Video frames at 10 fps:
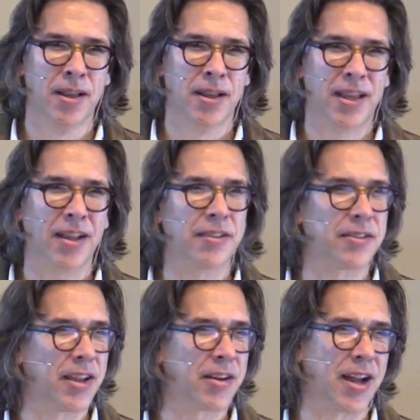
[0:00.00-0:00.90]
Kelly
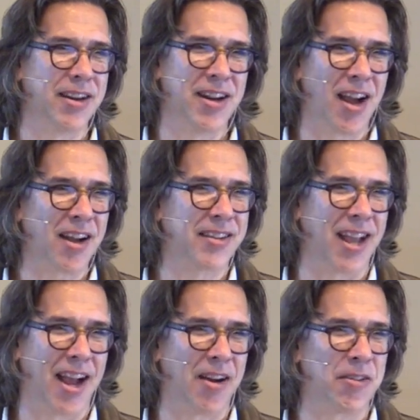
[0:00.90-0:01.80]
Slater got knocked
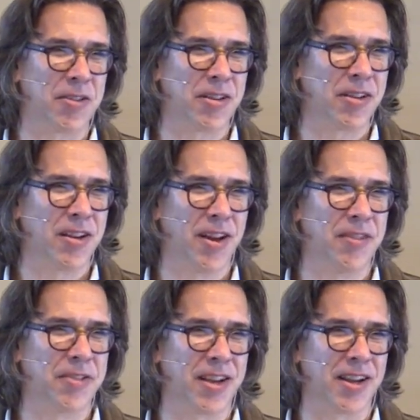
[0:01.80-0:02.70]
out
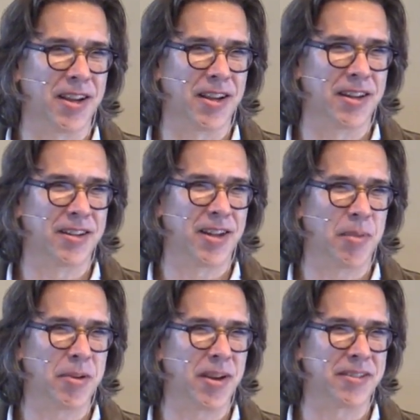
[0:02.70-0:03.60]
of the
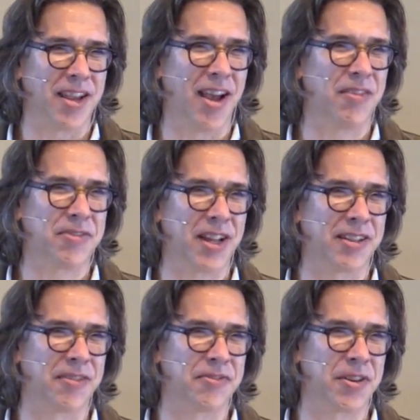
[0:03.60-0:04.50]
WSL for like
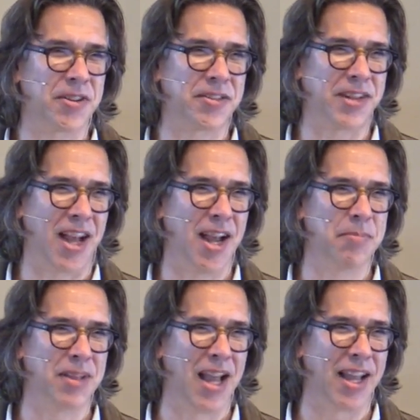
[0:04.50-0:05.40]
the first
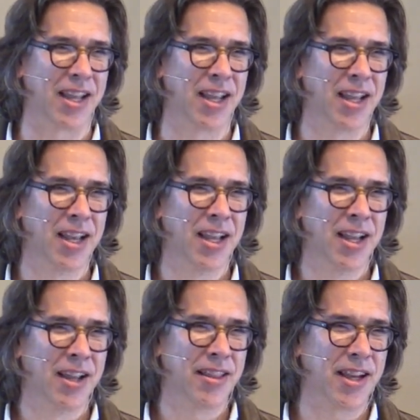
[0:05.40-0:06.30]
time, like
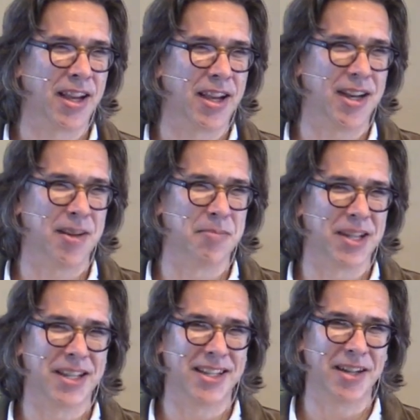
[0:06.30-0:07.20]
the
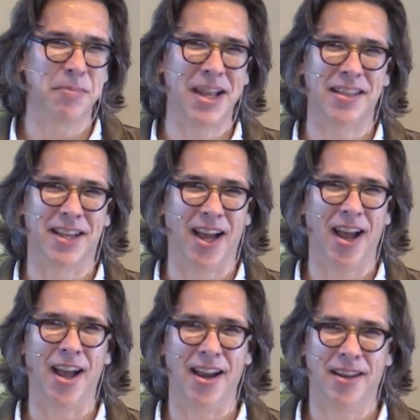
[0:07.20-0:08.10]
he um, didn't make the
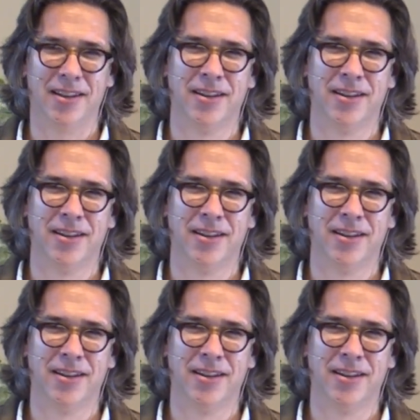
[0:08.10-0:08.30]
cut.